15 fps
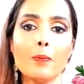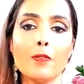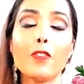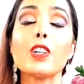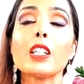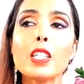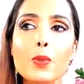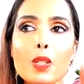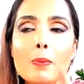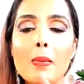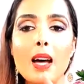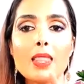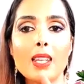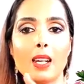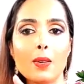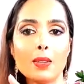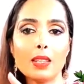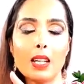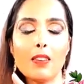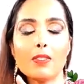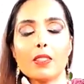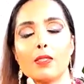First she was mad that I
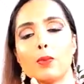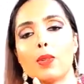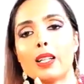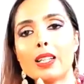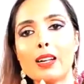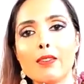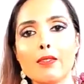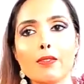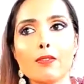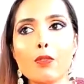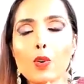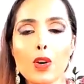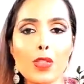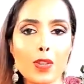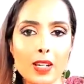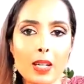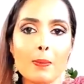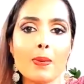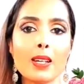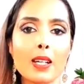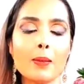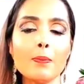left work at 4:30
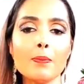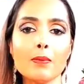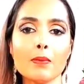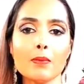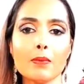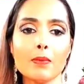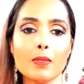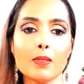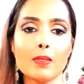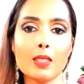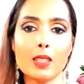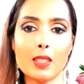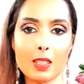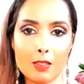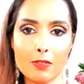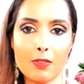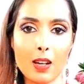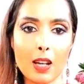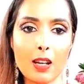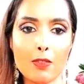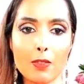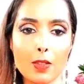p.m. instead of
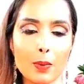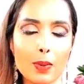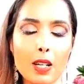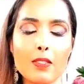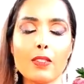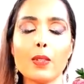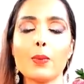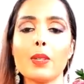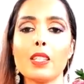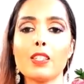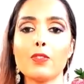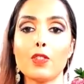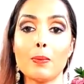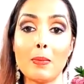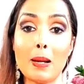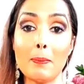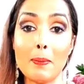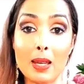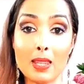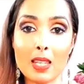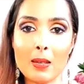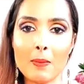5 or whatever it was for my
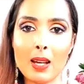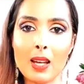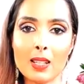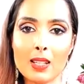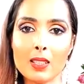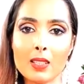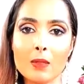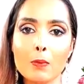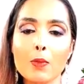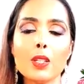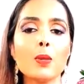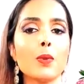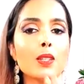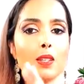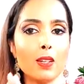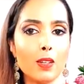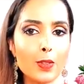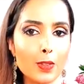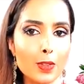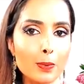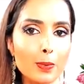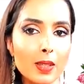Mendi, my henna ceremony, which I
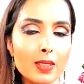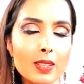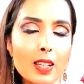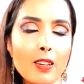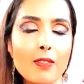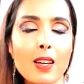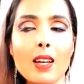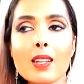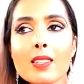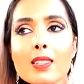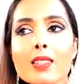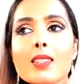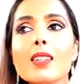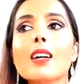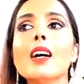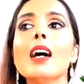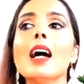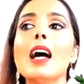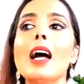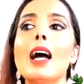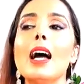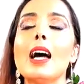also booked in advance.
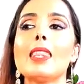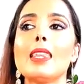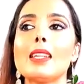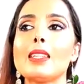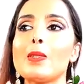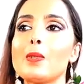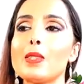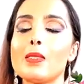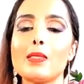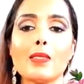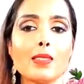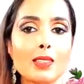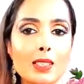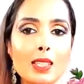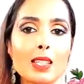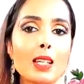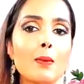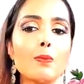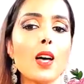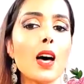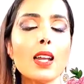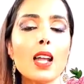And then she said, I'm
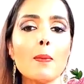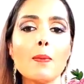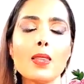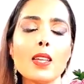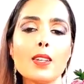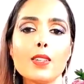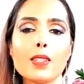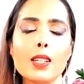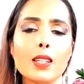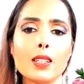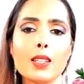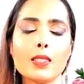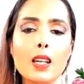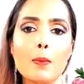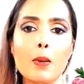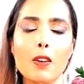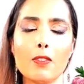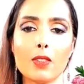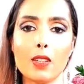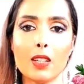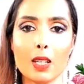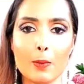not happy that you're taking time off
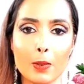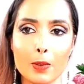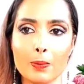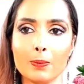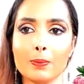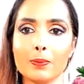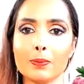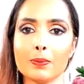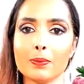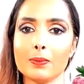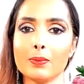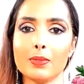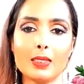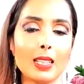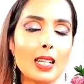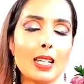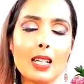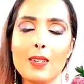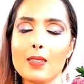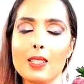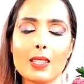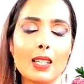for honeymoon. And I
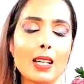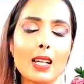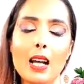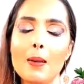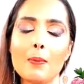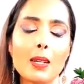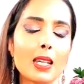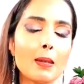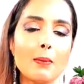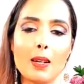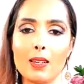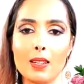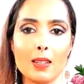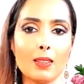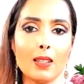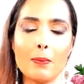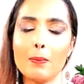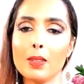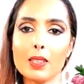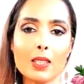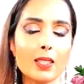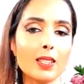was just like, I'm getting married. I
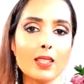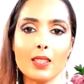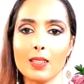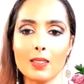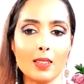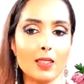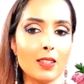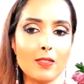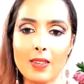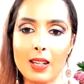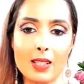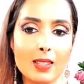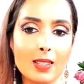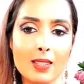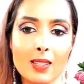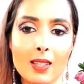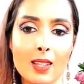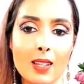booked this a year in advance.